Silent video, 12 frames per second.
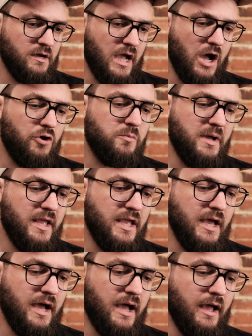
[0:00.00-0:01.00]
How
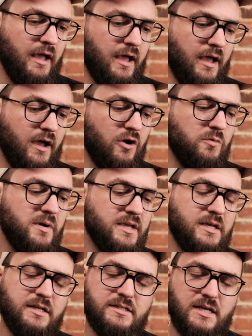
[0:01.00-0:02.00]
am I
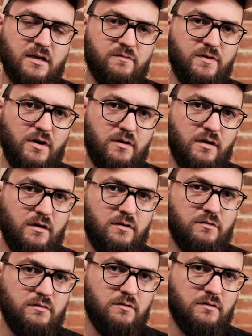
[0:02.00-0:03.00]
gonna take a photo